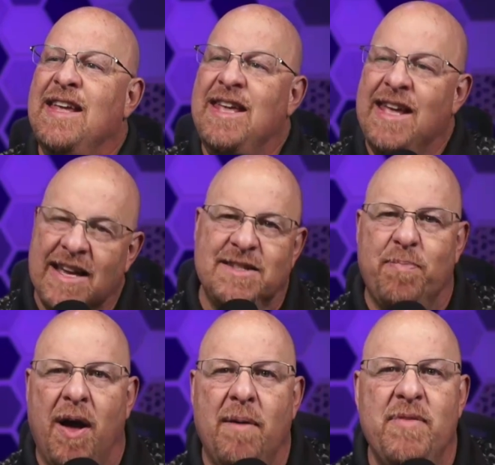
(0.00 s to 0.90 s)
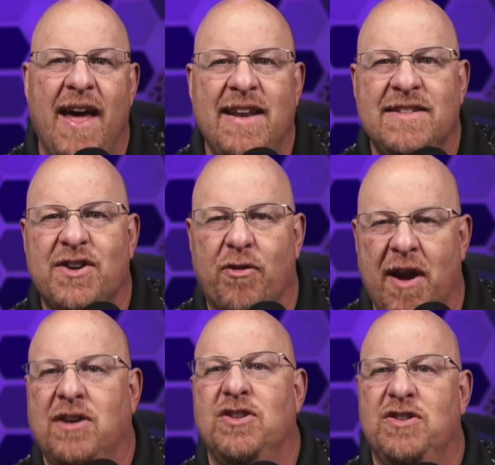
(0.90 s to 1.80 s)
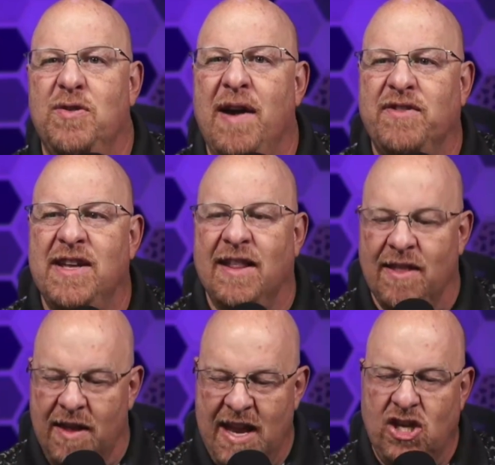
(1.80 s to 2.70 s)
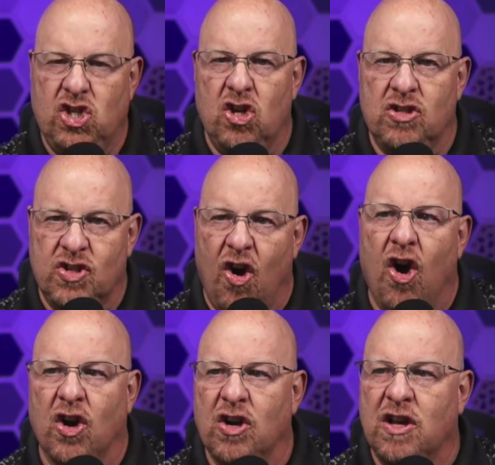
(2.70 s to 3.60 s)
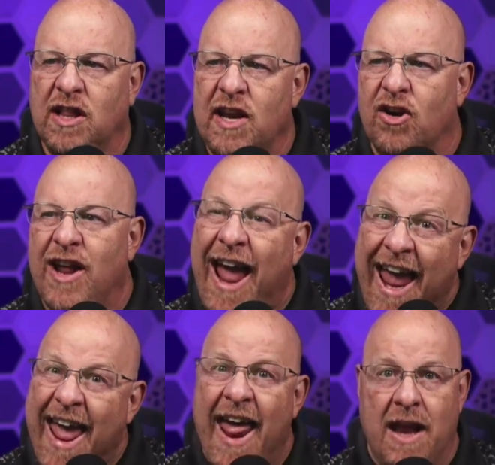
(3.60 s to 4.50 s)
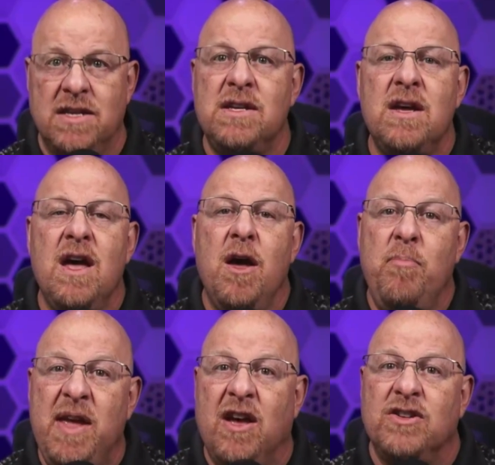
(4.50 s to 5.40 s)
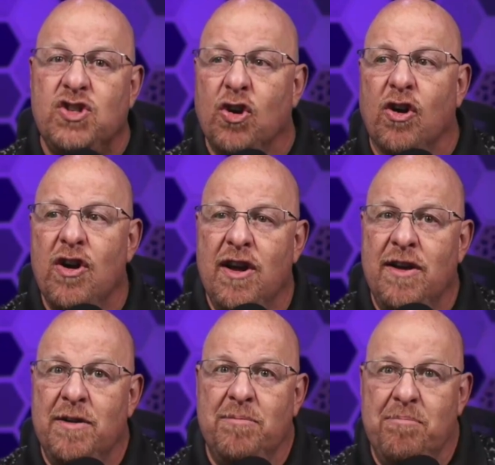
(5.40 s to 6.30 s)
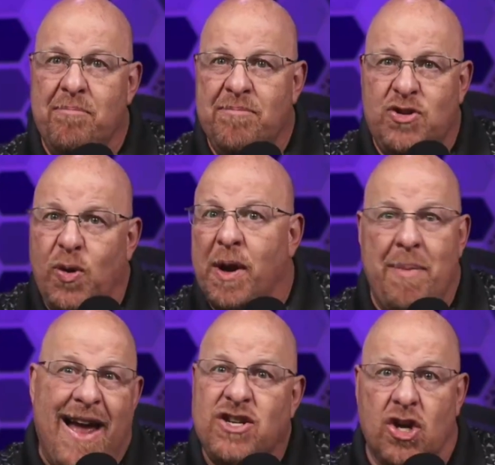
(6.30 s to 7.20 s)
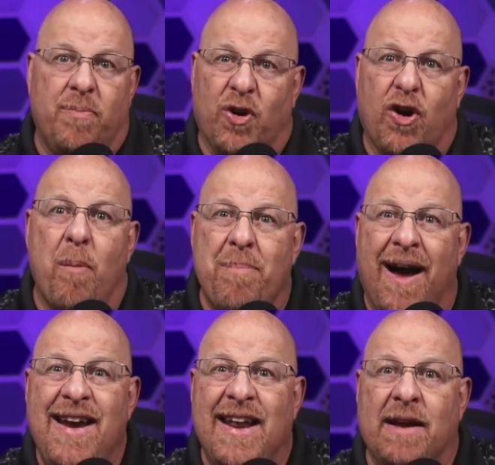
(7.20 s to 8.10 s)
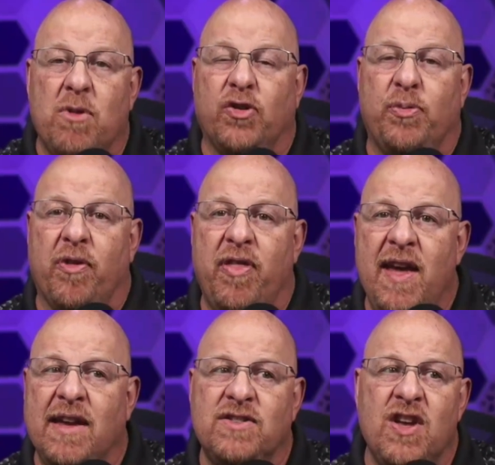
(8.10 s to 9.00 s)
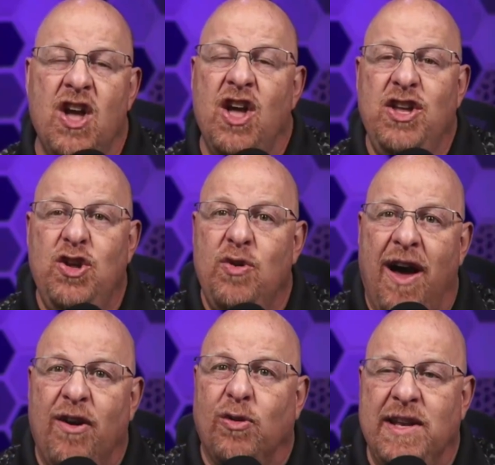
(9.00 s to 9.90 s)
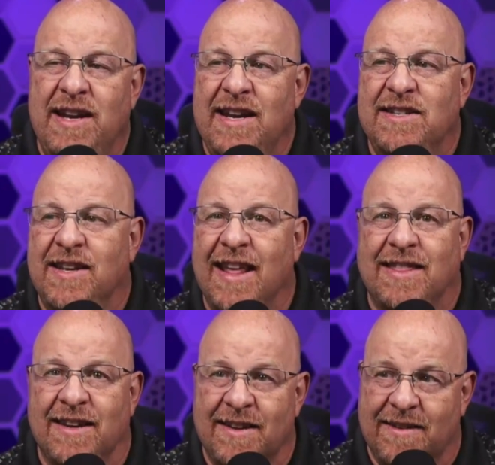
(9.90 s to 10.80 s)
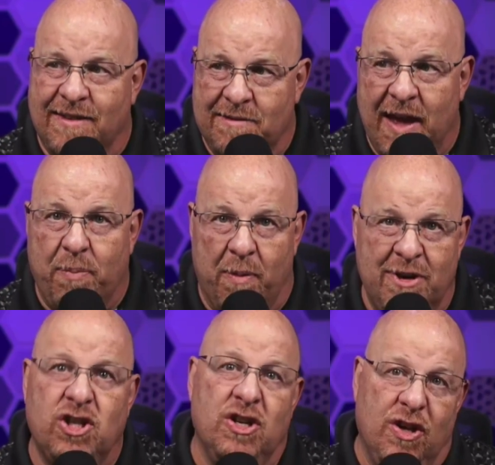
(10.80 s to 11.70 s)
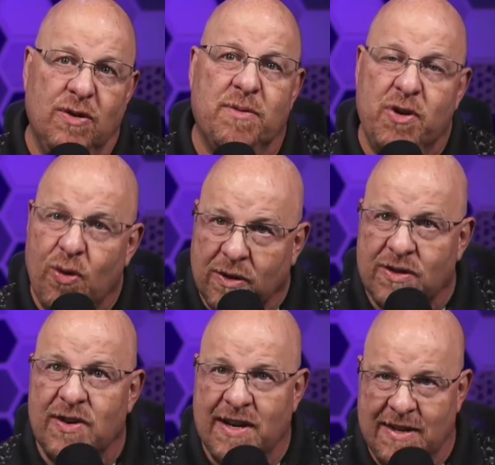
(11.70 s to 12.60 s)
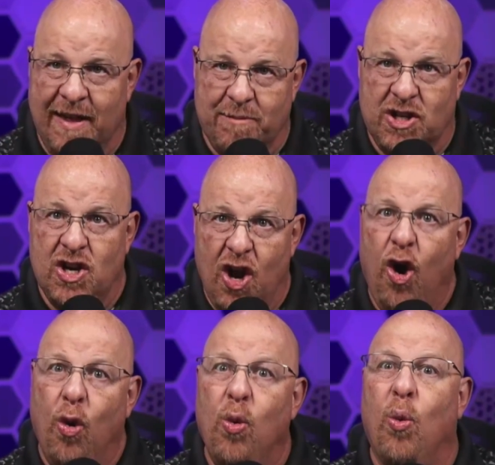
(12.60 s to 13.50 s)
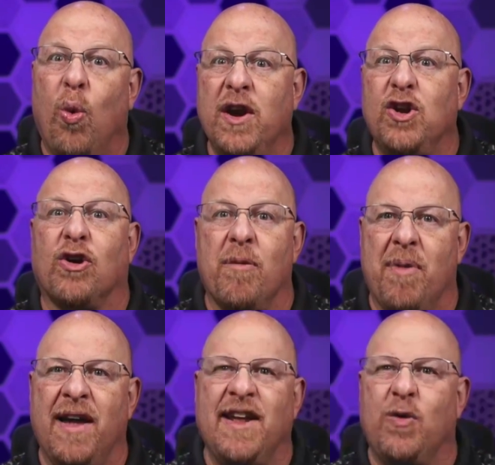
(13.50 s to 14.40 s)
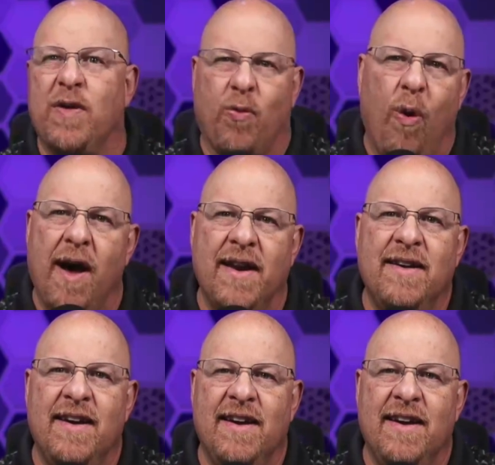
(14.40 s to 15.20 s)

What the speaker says: Yes, Bob, that is correct. You do have to get each song cleared. And because you're doing a mashup, you're combining multiple things, you not only need to get permission to use it, but you also need them to know what you're combining with what,